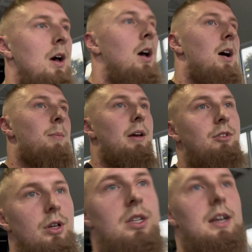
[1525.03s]
I'm gonna have
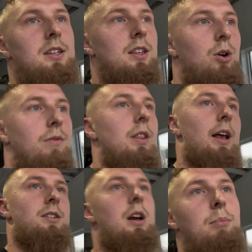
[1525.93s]
to assess it over the
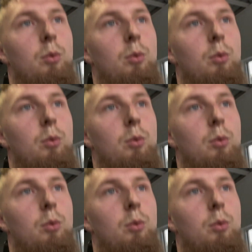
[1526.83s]
next couple